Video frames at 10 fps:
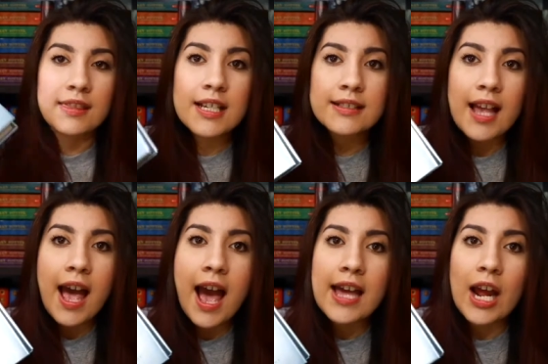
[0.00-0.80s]
This
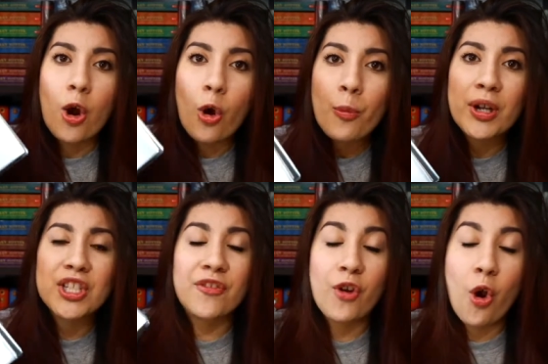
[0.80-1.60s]
had a whole
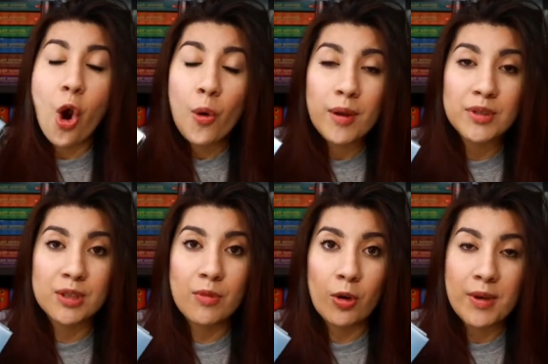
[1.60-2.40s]
bunch of
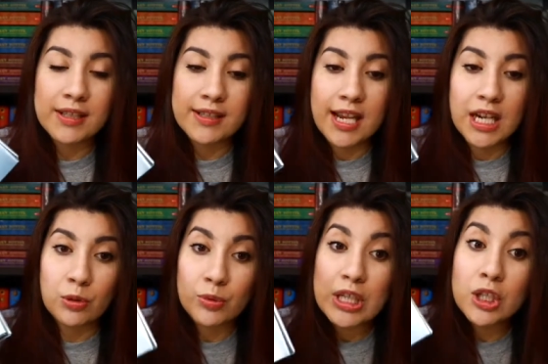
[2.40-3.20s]
OMG moments and a
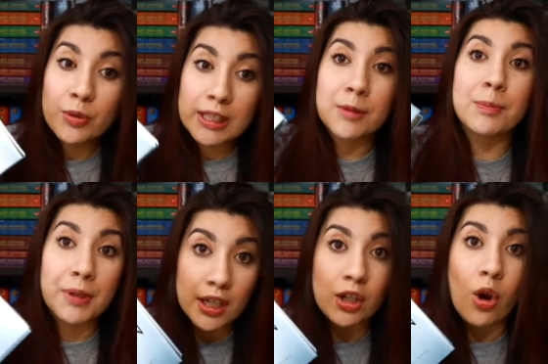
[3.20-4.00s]
really, really
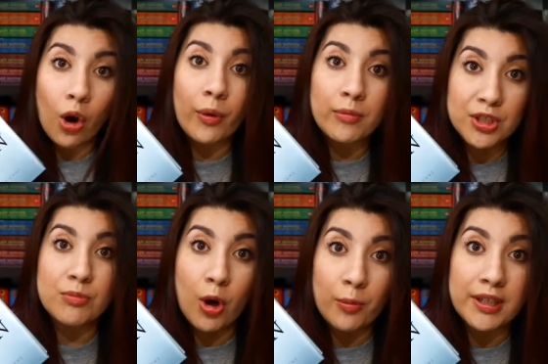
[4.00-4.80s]
big OMG
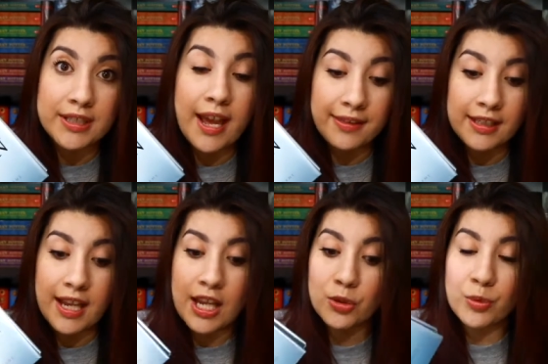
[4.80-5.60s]
moment at the
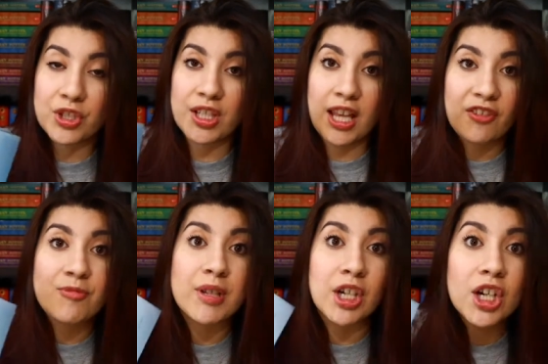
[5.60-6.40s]
end, which
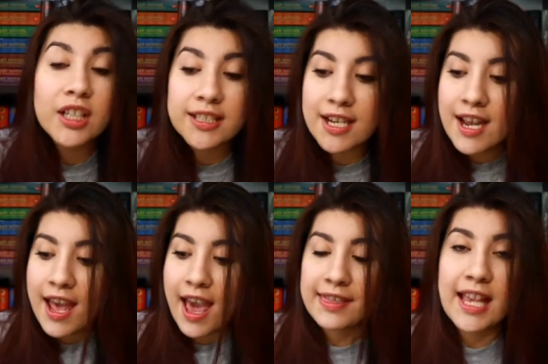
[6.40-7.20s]
left me hooked,
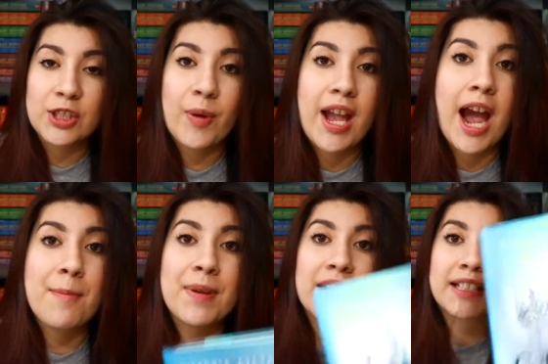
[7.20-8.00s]
and that's why I
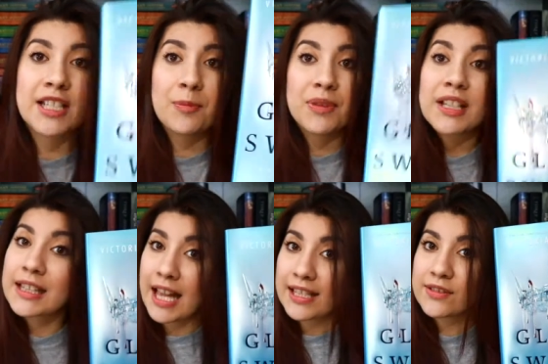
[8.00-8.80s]
picked up the
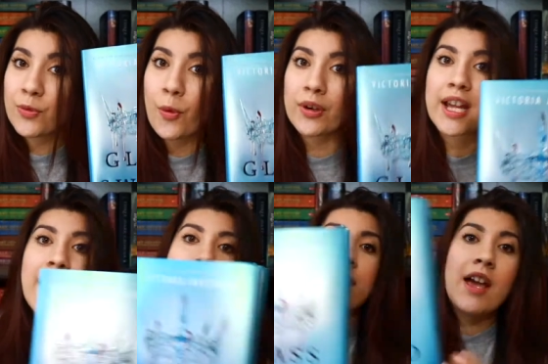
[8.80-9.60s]
glass sword.
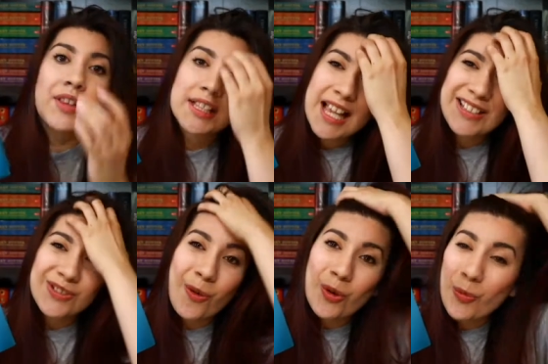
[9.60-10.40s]
Now, the glass
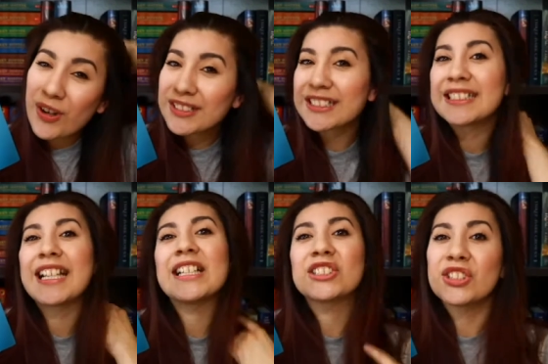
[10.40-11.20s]
sword wasn't
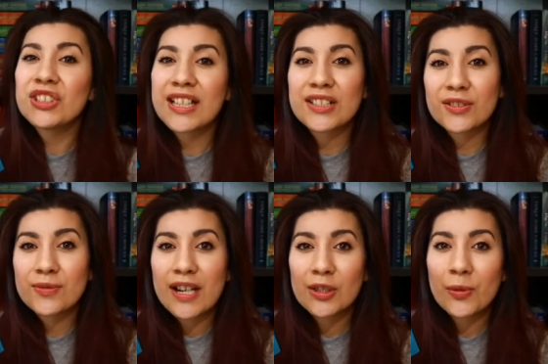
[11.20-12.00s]
as good as the
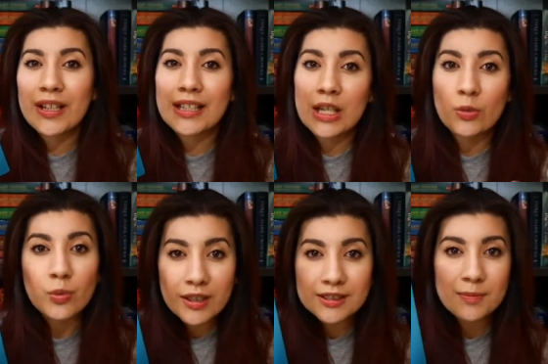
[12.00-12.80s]
Red Queen. It
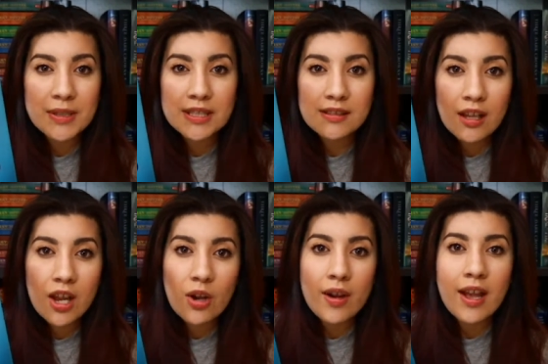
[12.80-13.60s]
was a bit slow